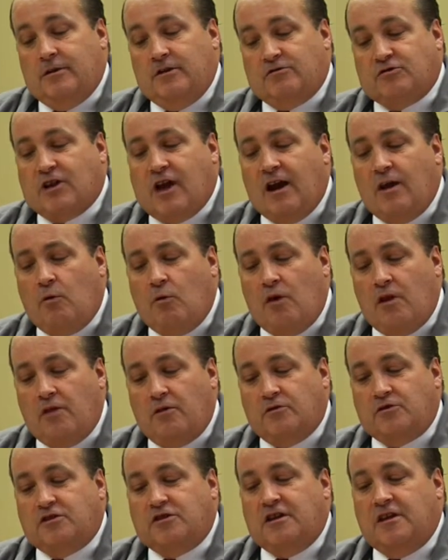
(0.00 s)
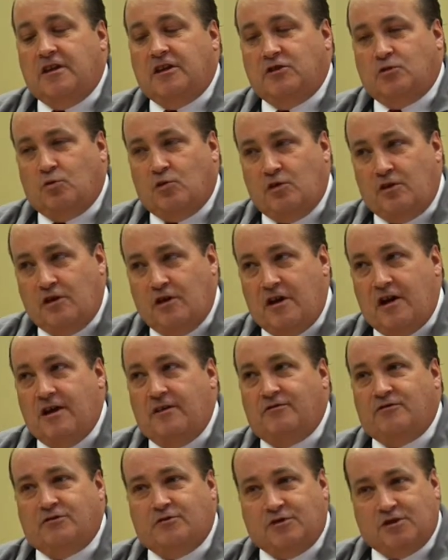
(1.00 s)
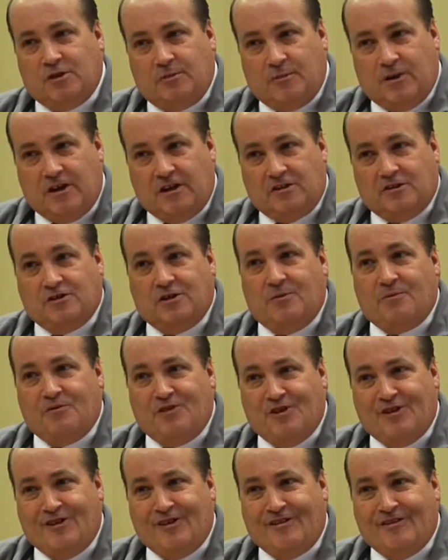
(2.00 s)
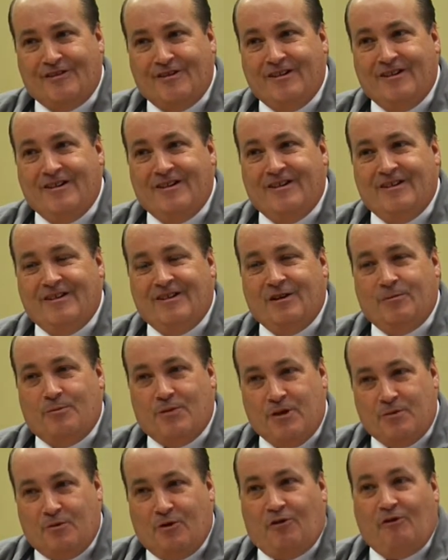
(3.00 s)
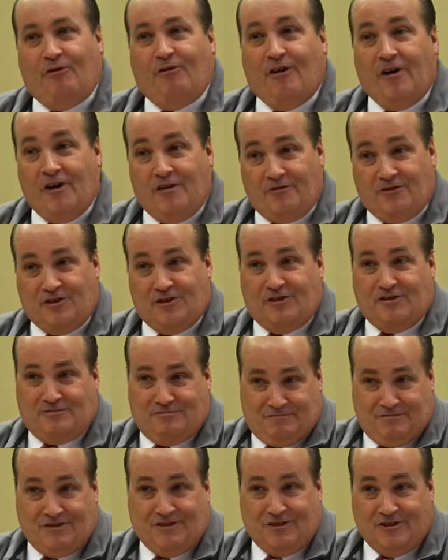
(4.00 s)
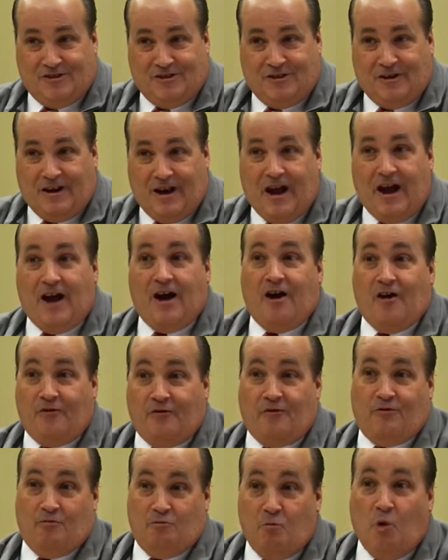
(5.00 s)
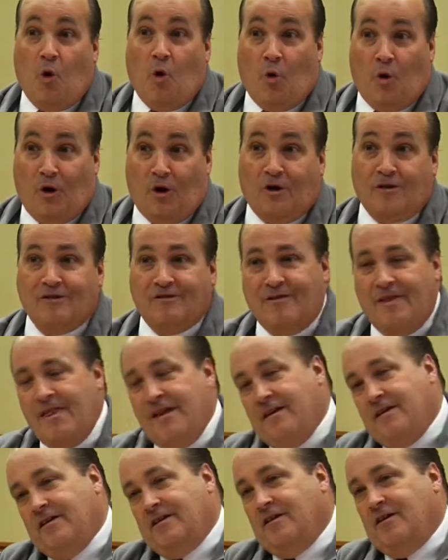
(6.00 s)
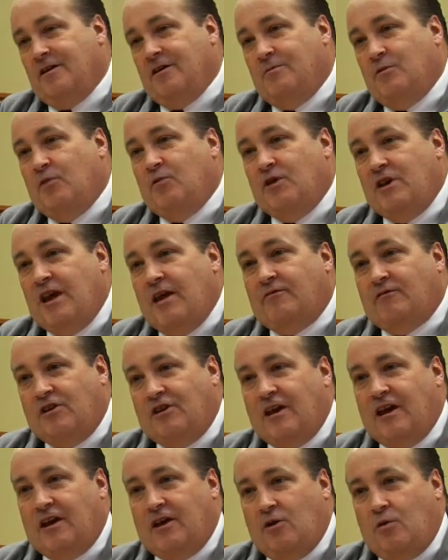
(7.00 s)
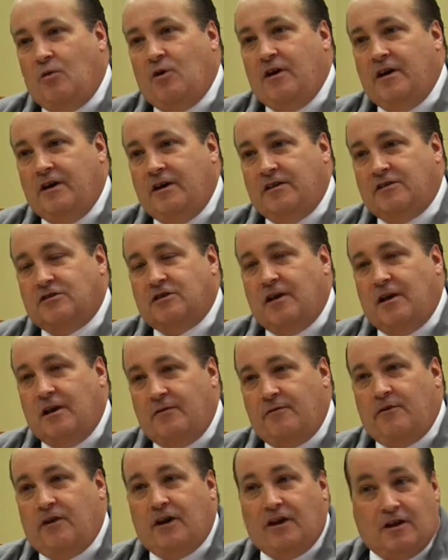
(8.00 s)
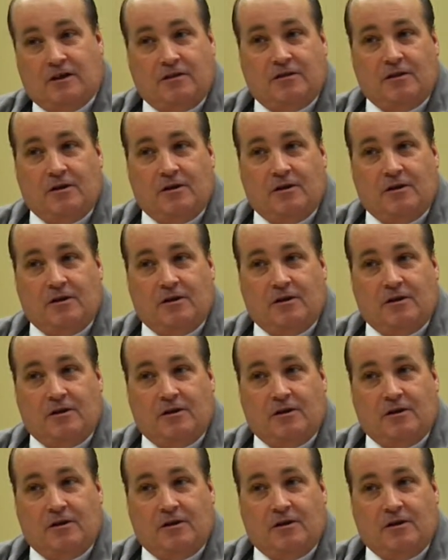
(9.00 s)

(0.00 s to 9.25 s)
it's kind of one of those things where you give somebody something and people love to have more, but when you have to take it away, it's kind of like